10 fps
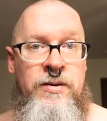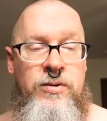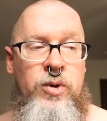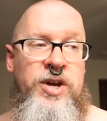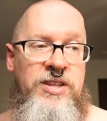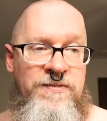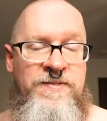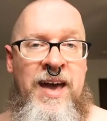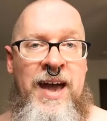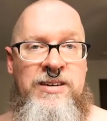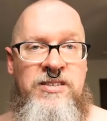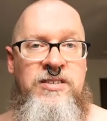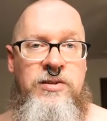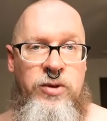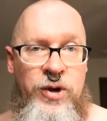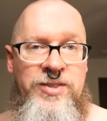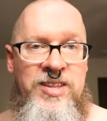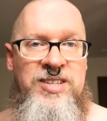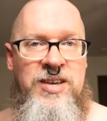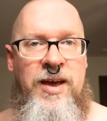Look at the facts, look at the
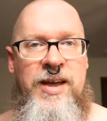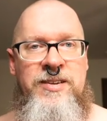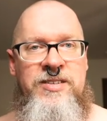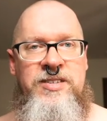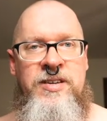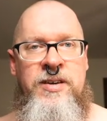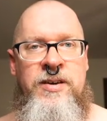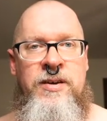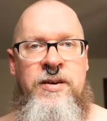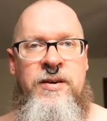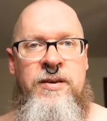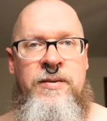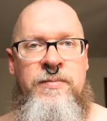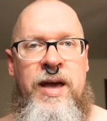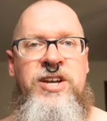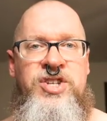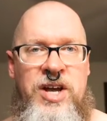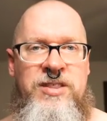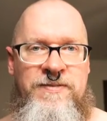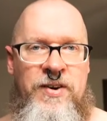science, and
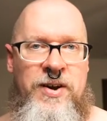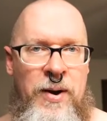shut the fuck